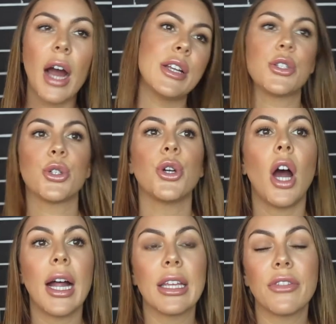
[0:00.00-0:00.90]
I do
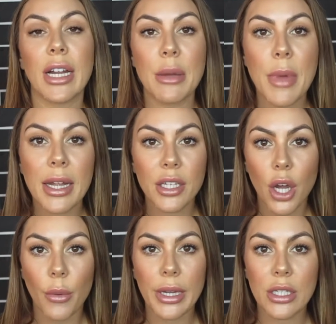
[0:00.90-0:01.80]
highly recommend
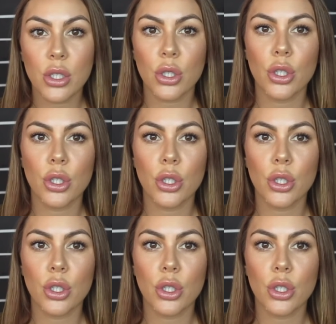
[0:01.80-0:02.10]
going to,